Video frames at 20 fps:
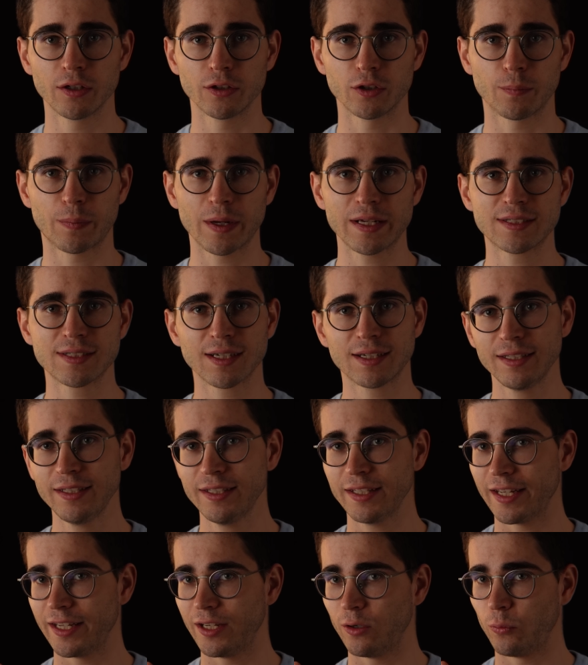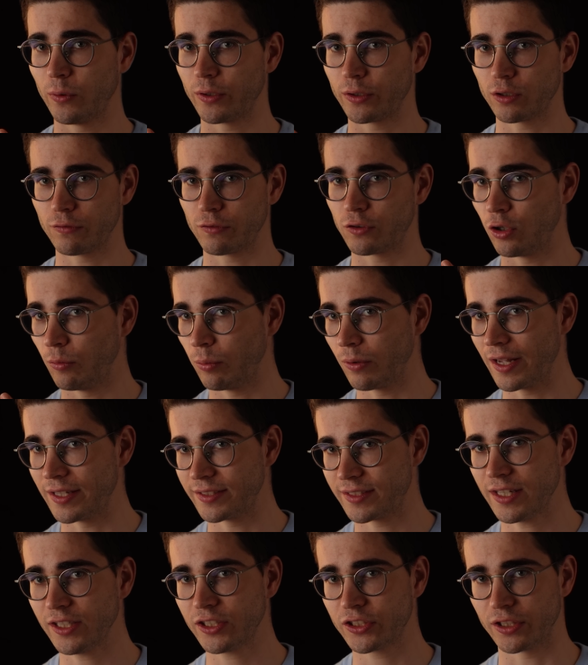You're basically a winner of
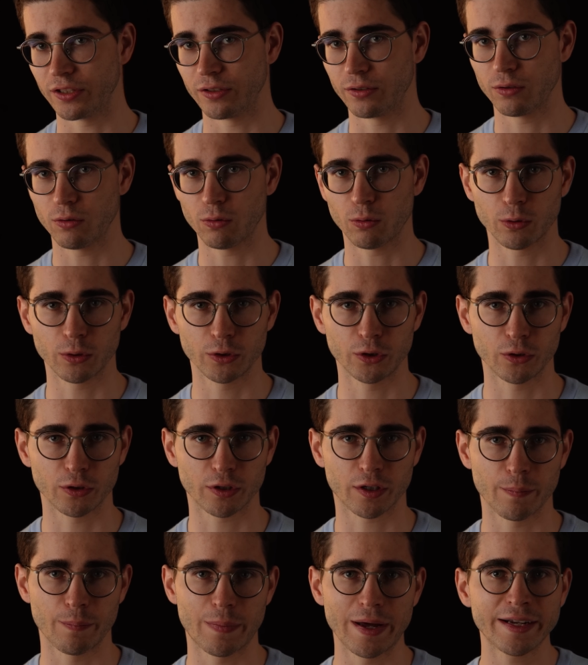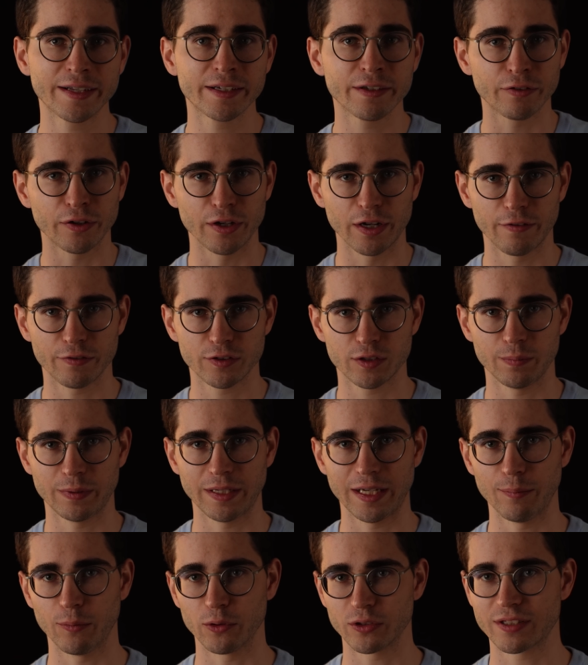globalization, or you're competitive enough to
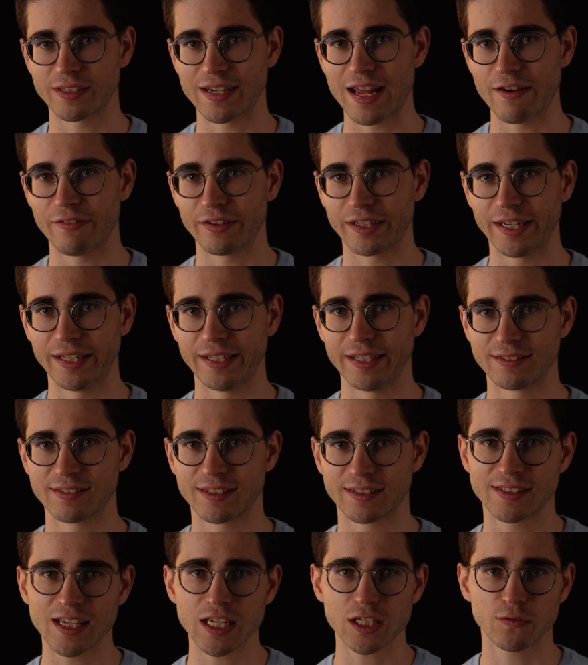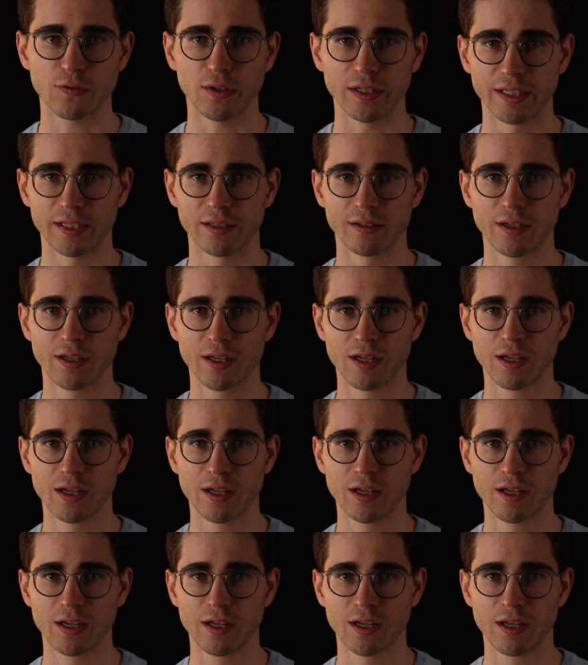be able to navigate it successfully.